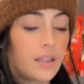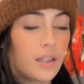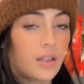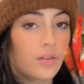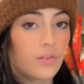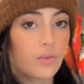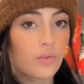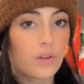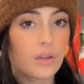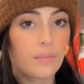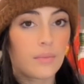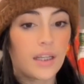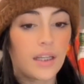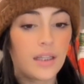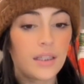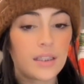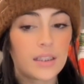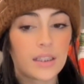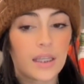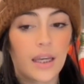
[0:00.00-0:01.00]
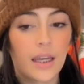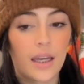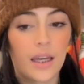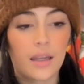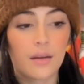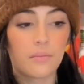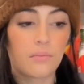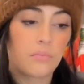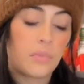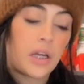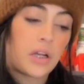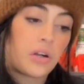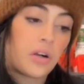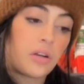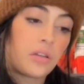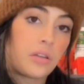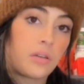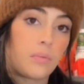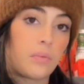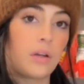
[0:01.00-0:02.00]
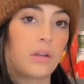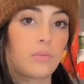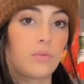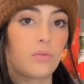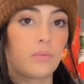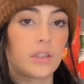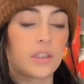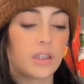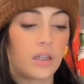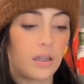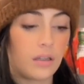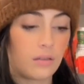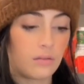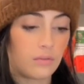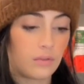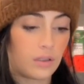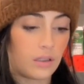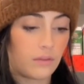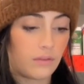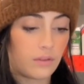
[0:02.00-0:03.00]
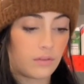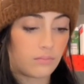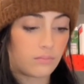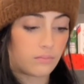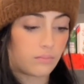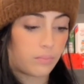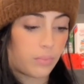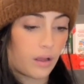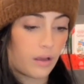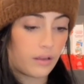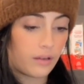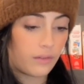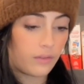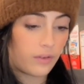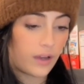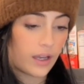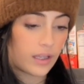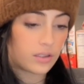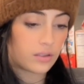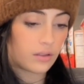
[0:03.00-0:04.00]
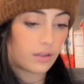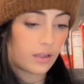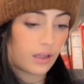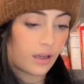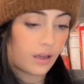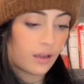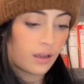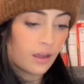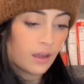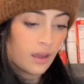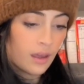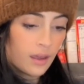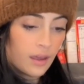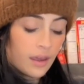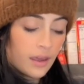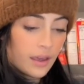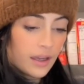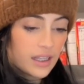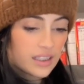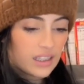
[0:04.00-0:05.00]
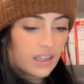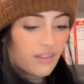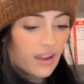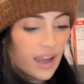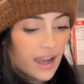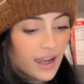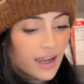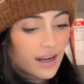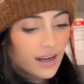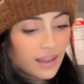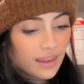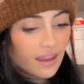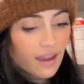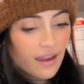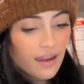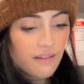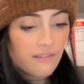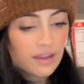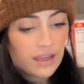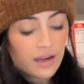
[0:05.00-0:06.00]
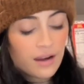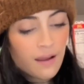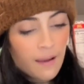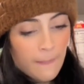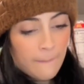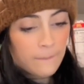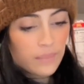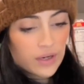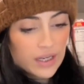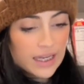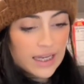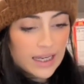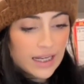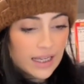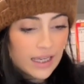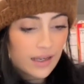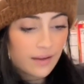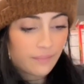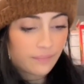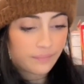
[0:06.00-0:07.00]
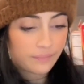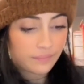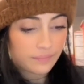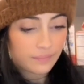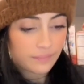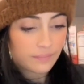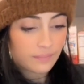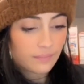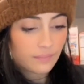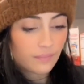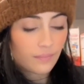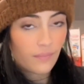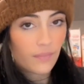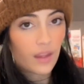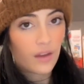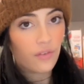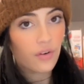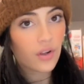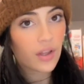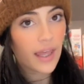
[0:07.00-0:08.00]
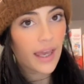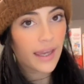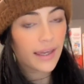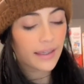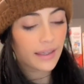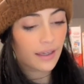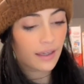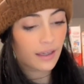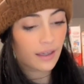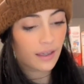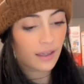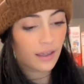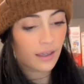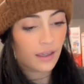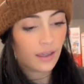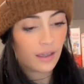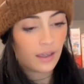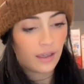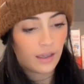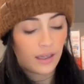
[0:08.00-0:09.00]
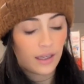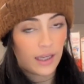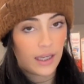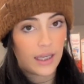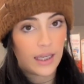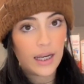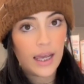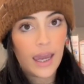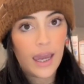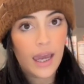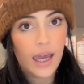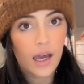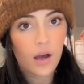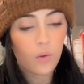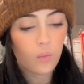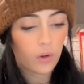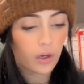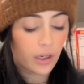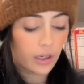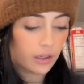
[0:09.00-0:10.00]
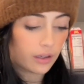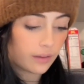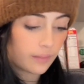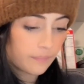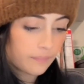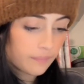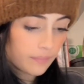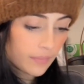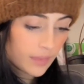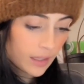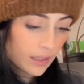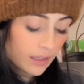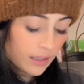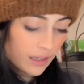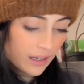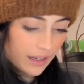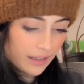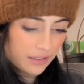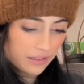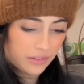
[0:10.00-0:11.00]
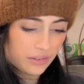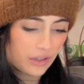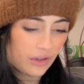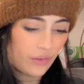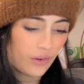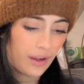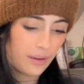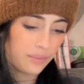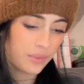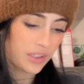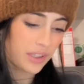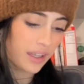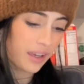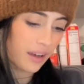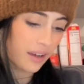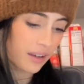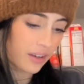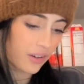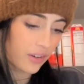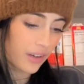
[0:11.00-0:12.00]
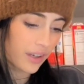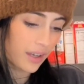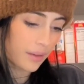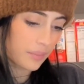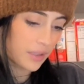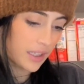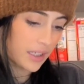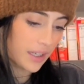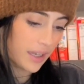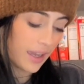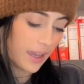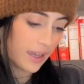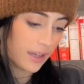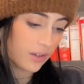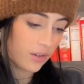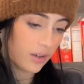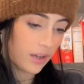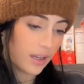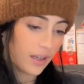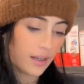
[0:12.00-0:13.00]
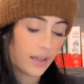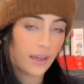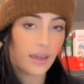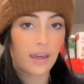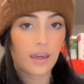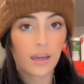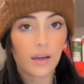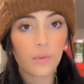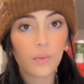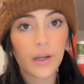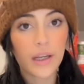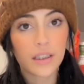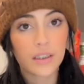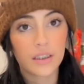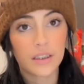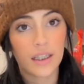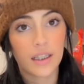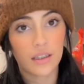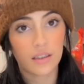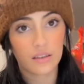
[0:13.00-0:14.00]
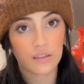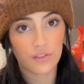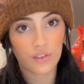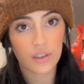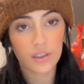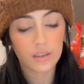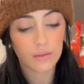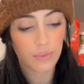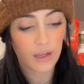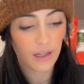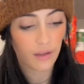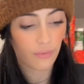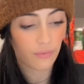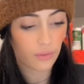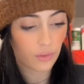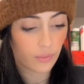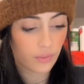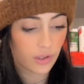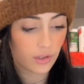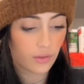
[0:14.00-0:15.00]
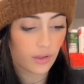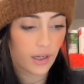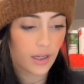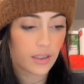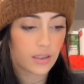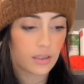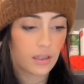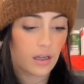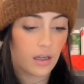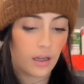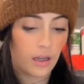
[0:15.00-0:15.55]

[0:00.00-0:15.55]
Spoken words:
here in 3 minutes, and my garlic bread will be done probably even faster than that. Because I've had the oven preheating for like an hour. I don't know. I'm really hungry. I'm getting hangry, and I can't wait to take this first bite of food with you guys.